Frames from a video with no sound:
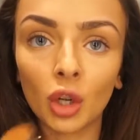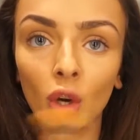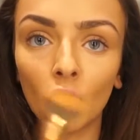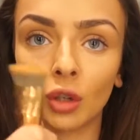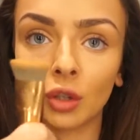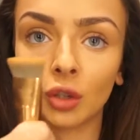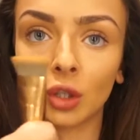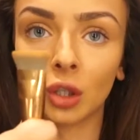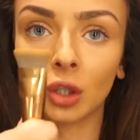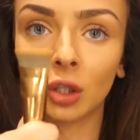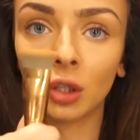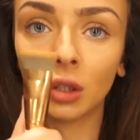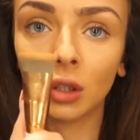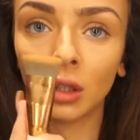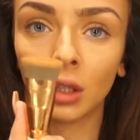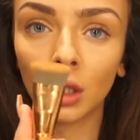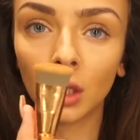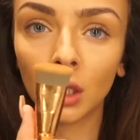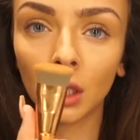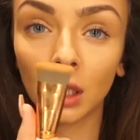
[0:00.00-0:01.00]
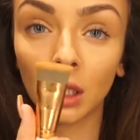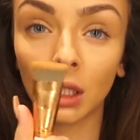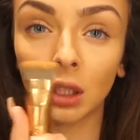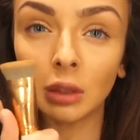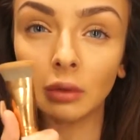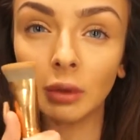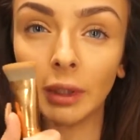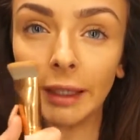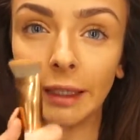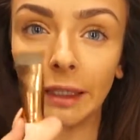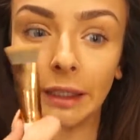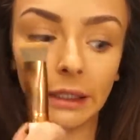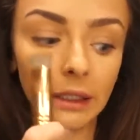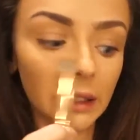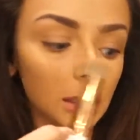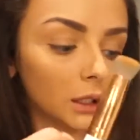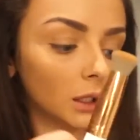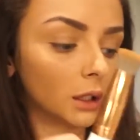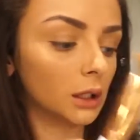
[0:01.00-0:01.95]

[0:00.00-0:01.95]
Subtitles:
to contour, really good.